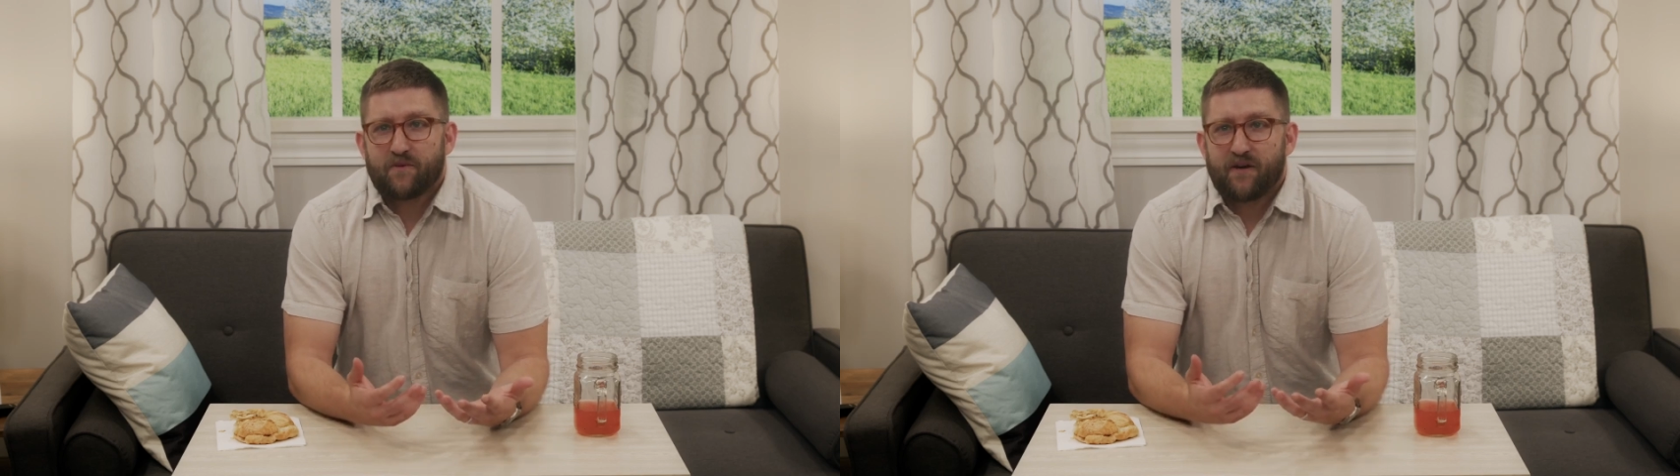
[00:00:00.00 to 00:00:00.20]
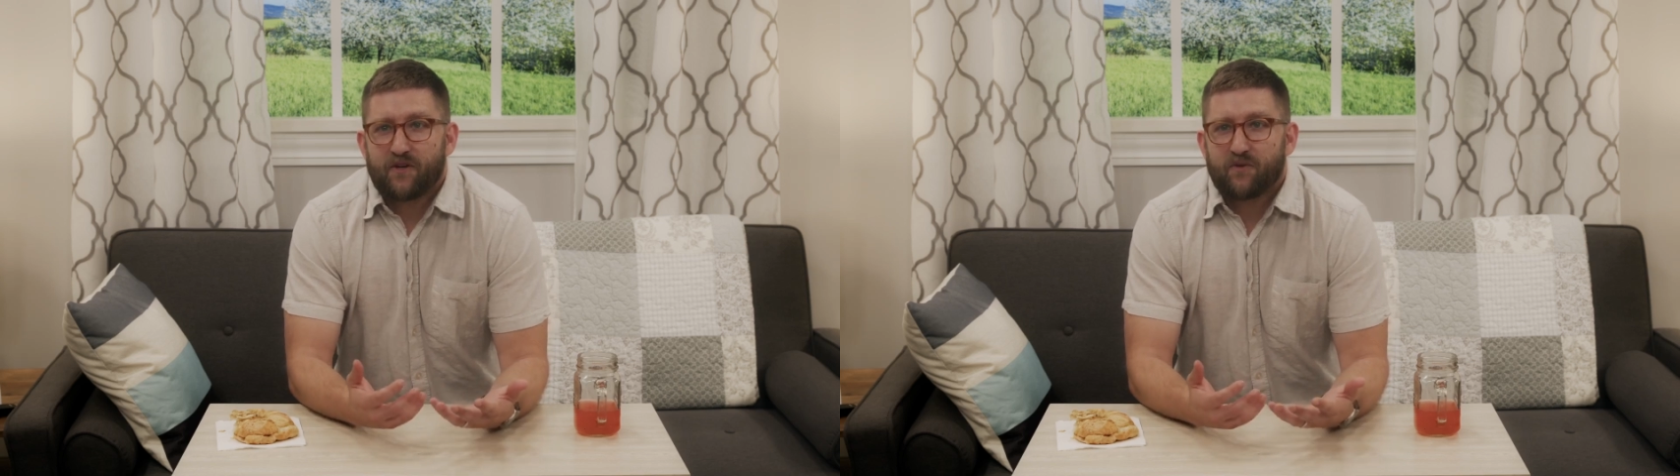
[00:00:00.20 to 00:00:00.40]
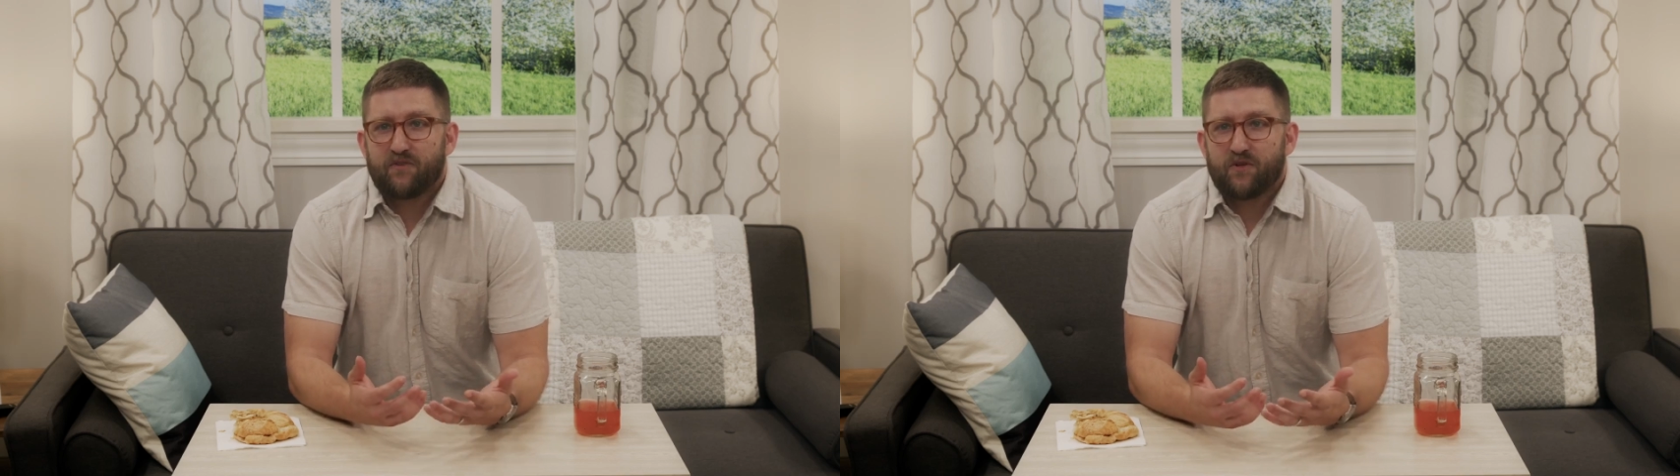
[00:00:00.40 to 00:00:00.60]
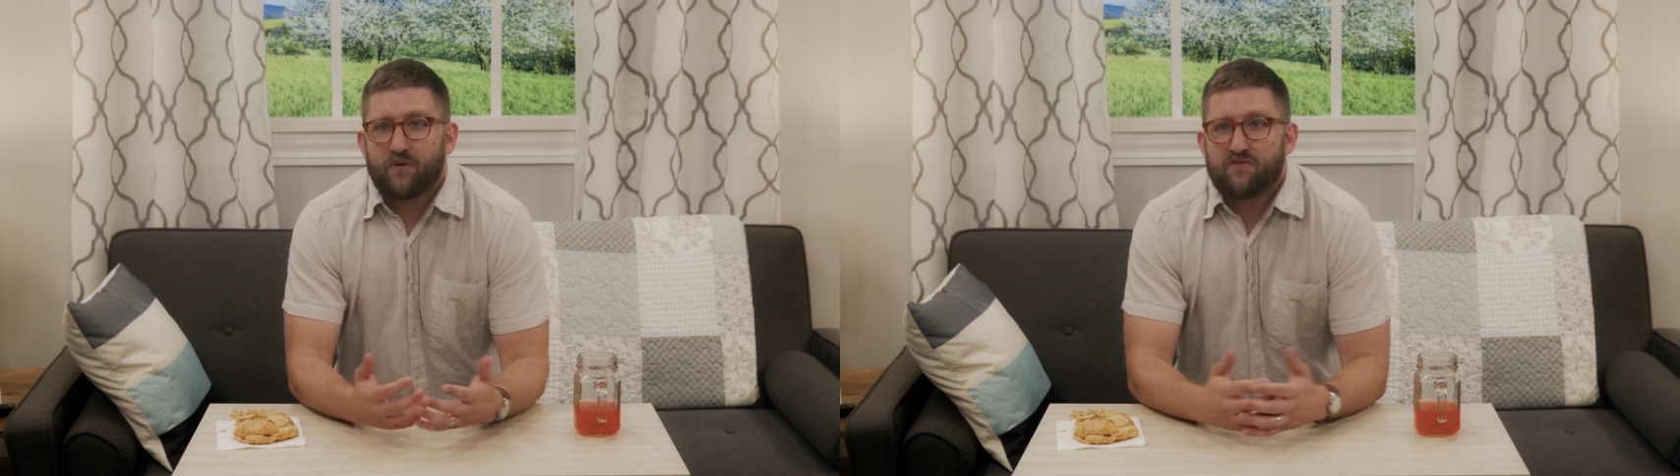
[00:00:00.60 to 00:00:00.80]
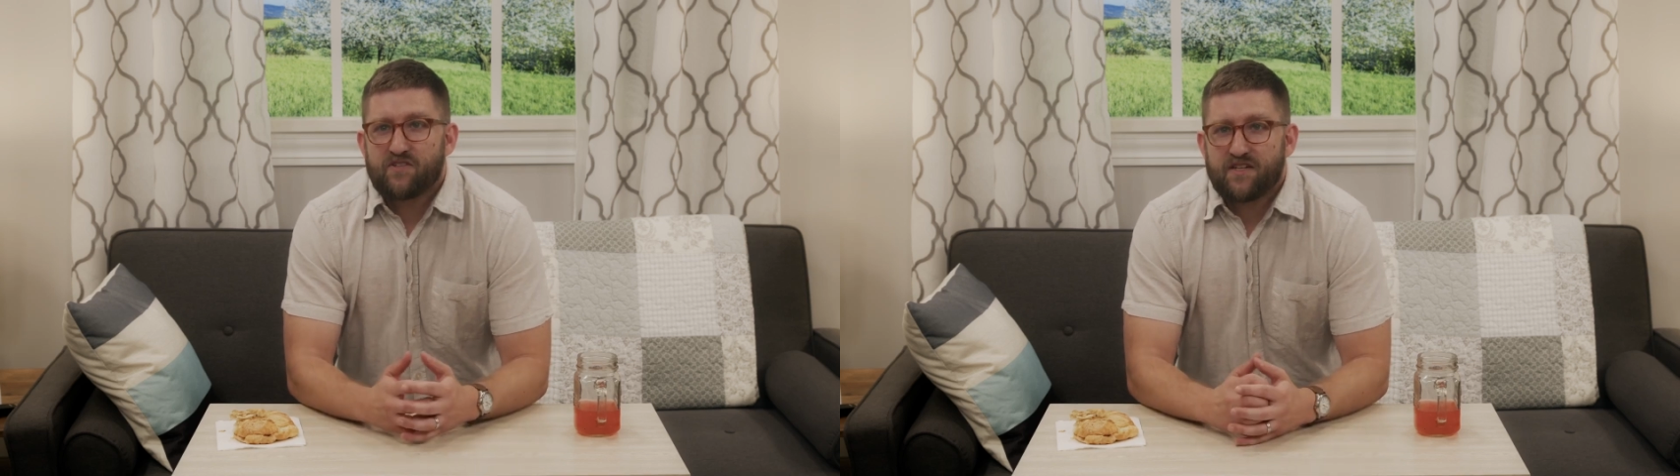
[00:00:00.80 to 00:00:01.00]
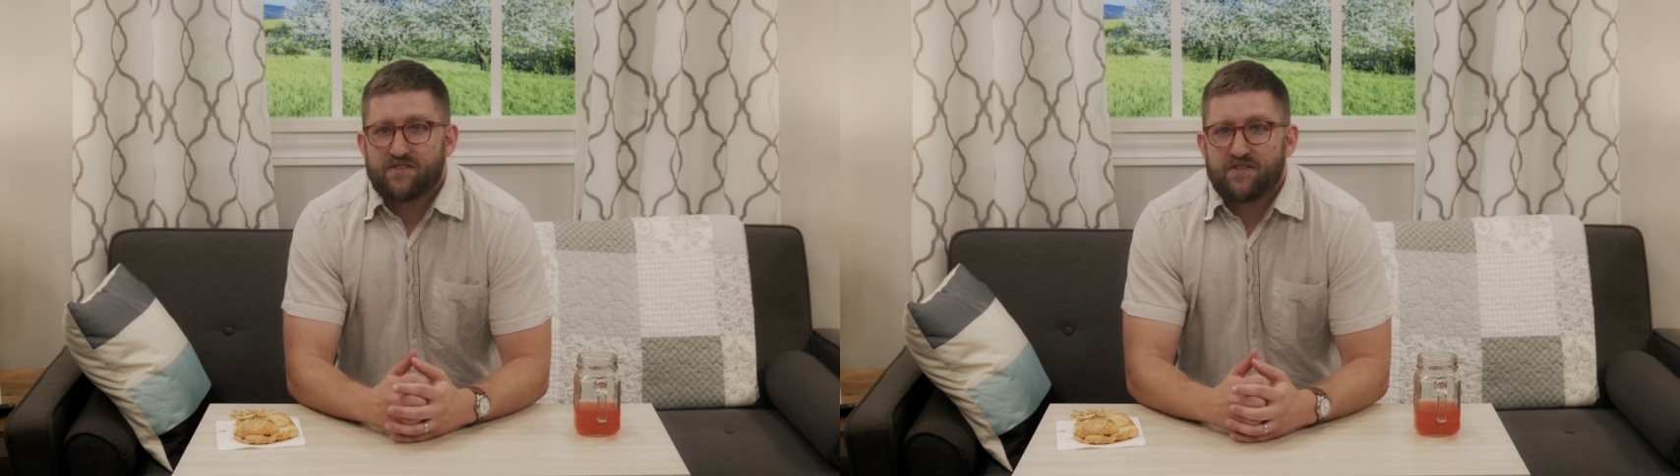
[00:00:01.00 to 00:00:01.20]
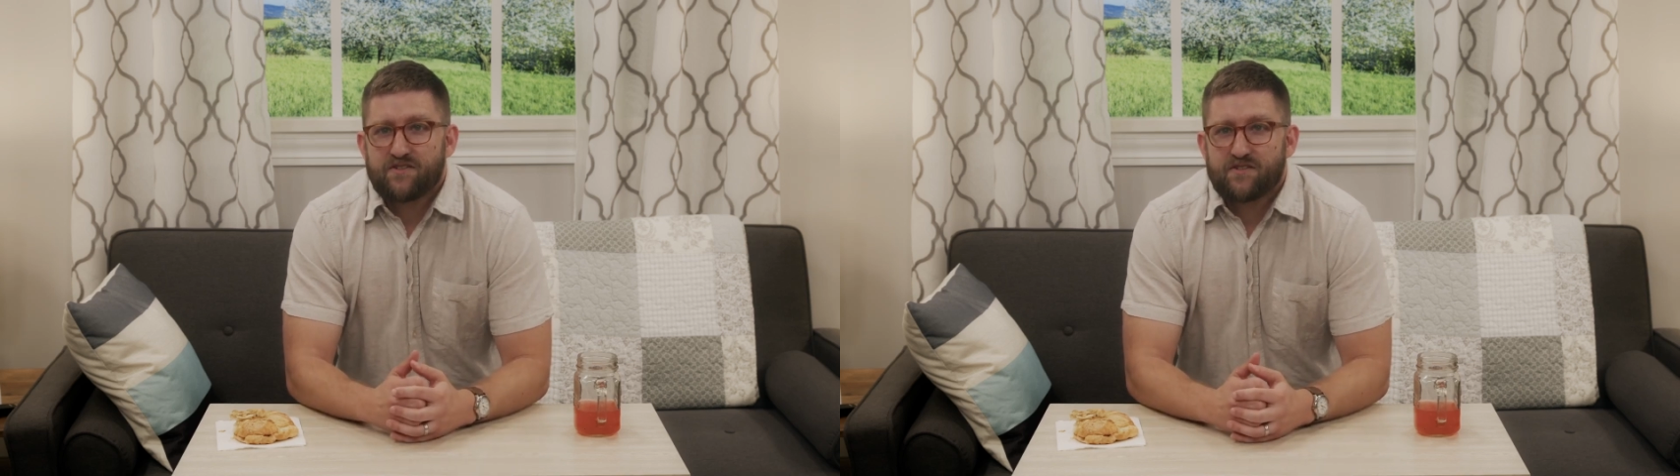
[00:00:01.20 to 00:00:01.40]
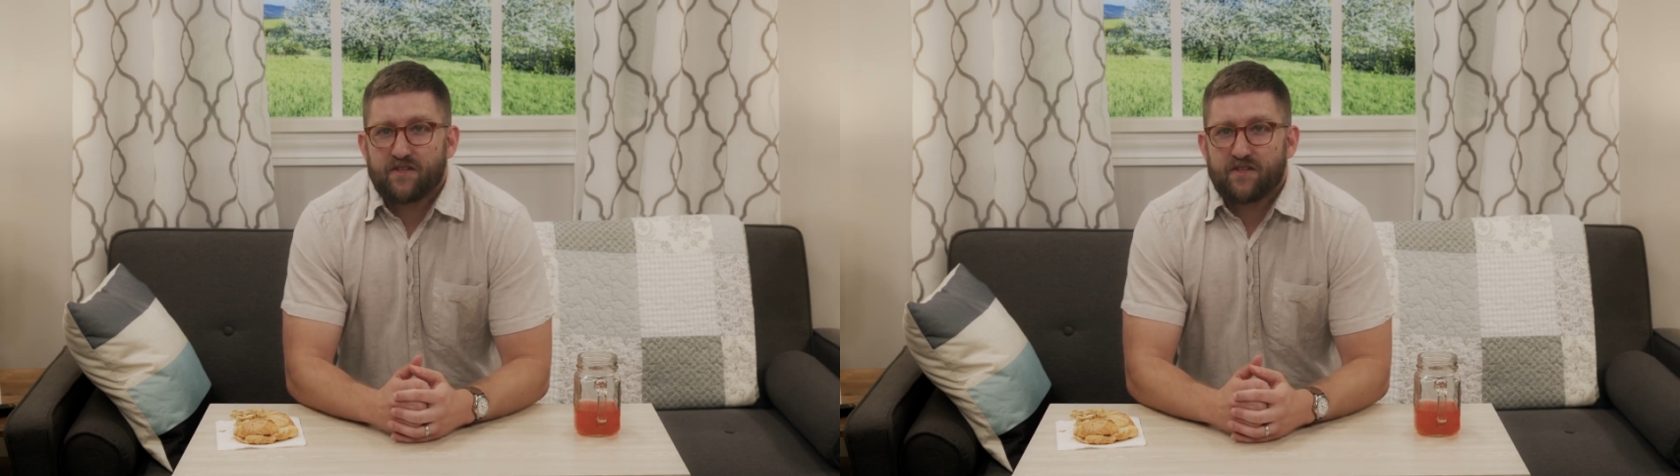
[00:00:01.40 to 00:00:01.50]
better view of Jesus,